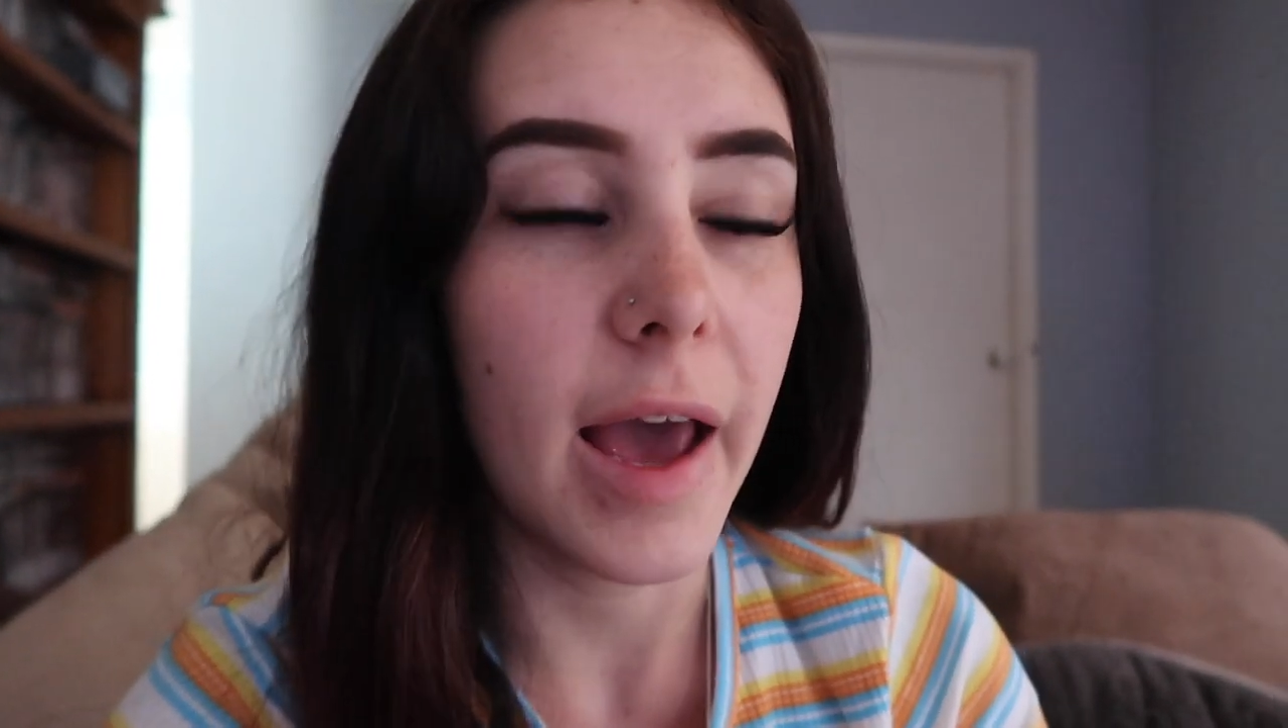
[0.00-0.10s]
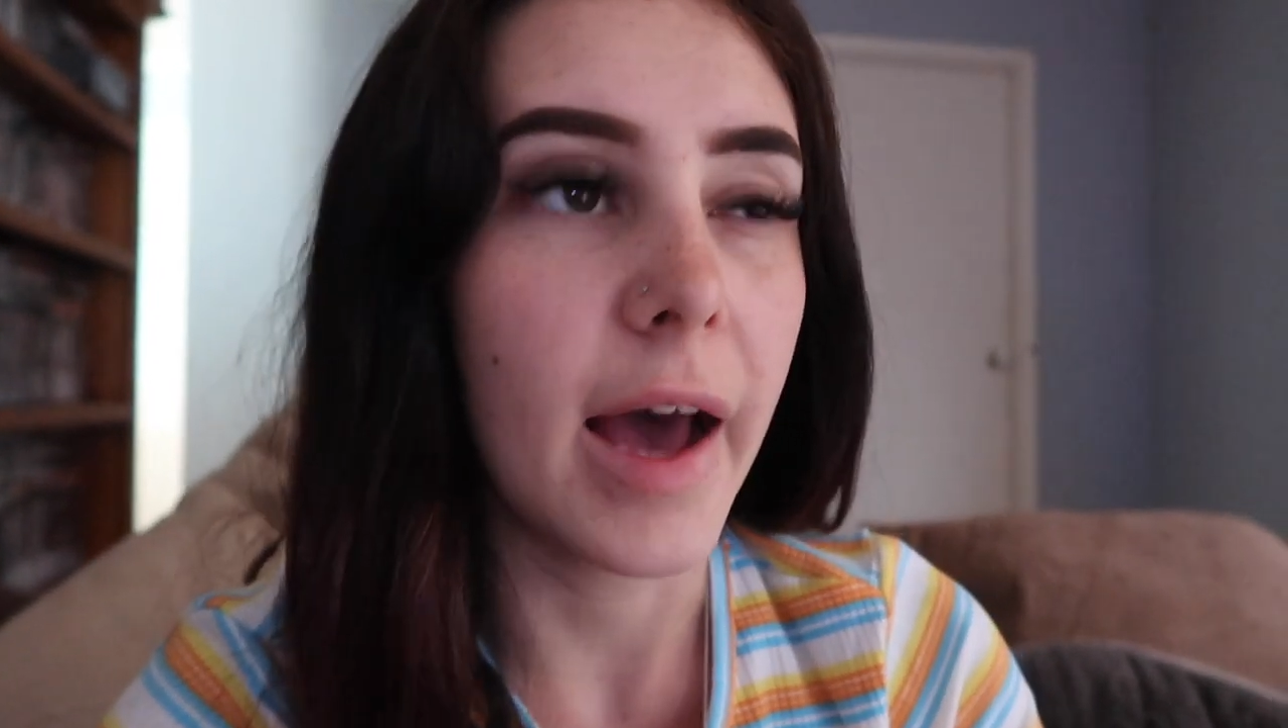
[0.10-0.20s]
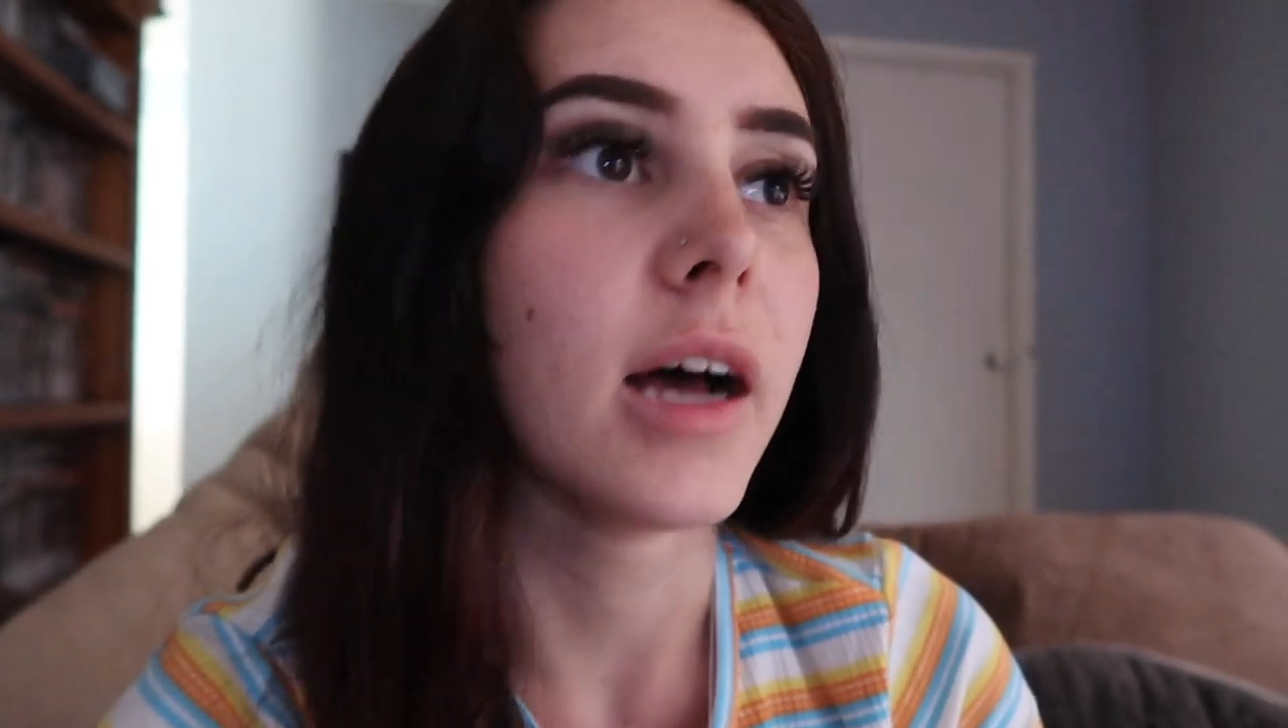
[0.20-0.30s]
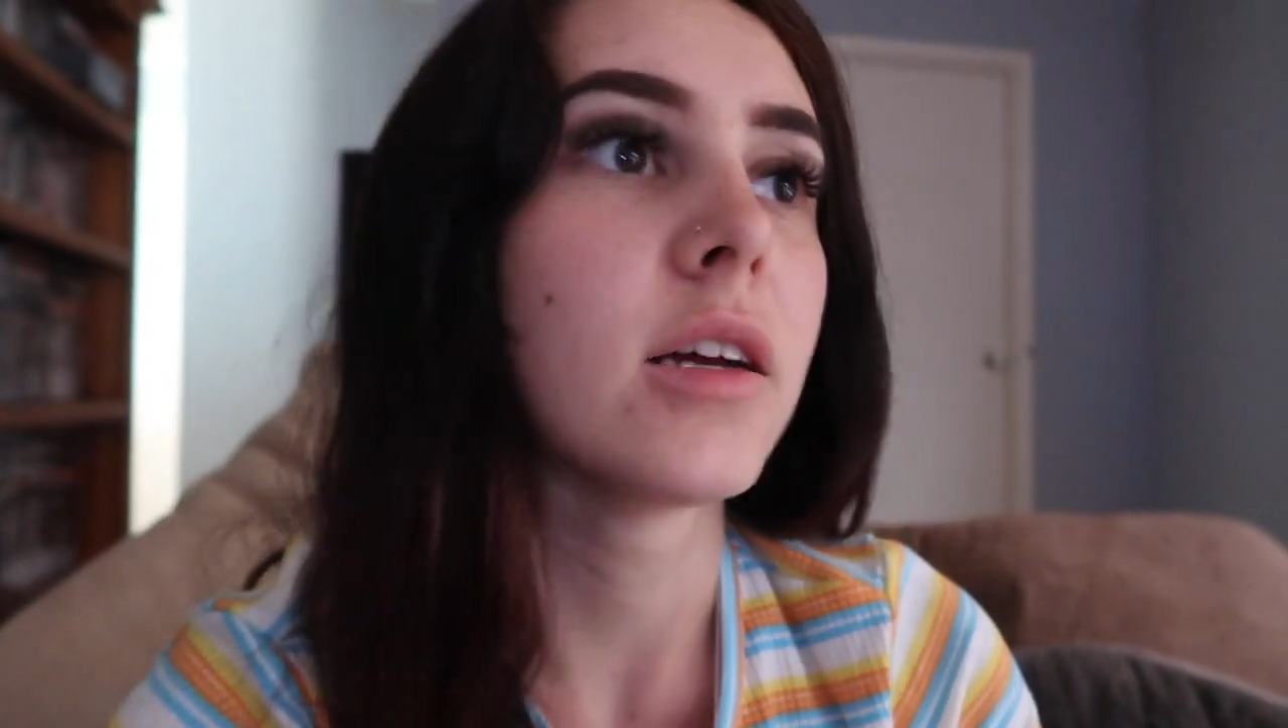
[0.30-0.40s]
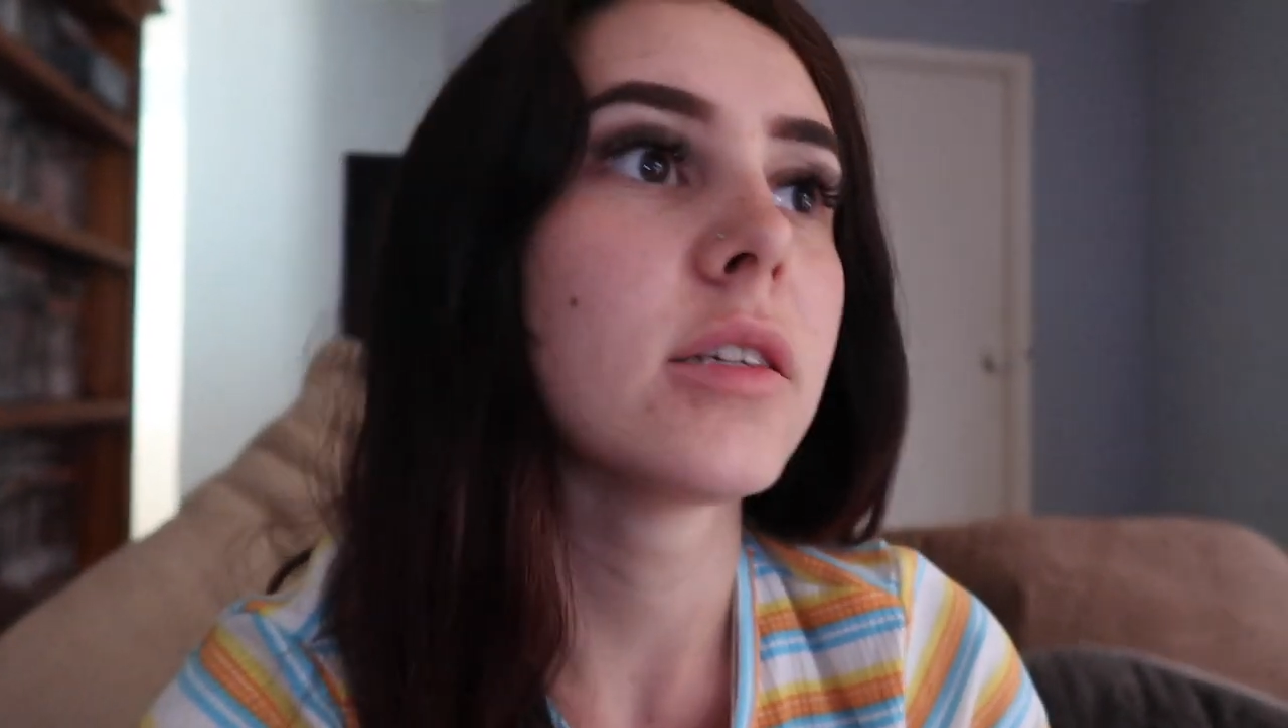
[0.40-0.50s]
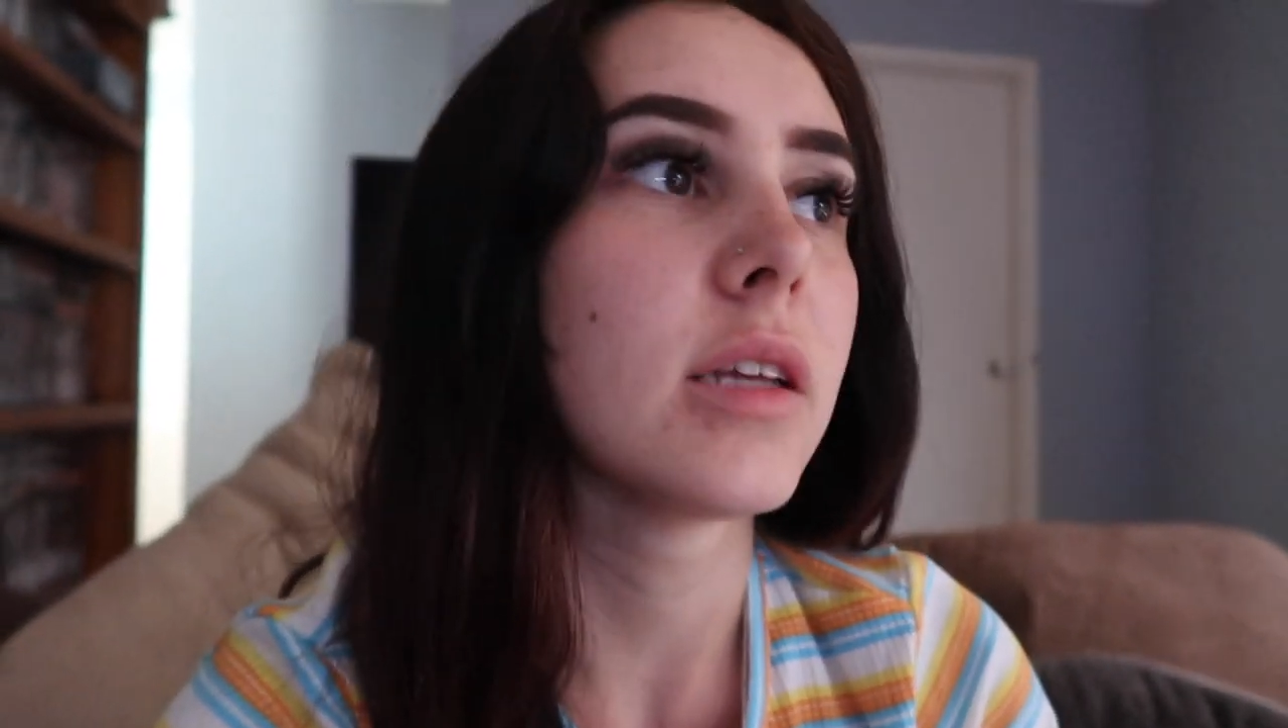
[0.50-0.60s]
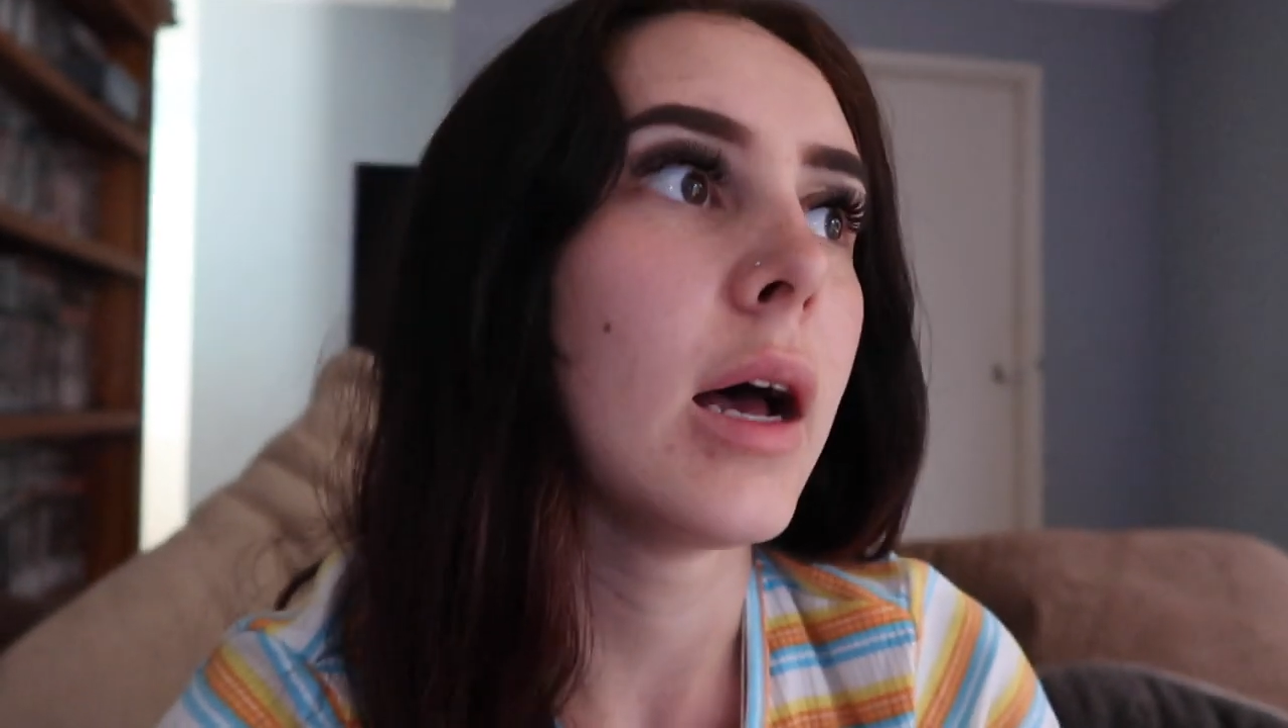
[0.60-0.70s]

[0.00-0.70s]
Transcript: house,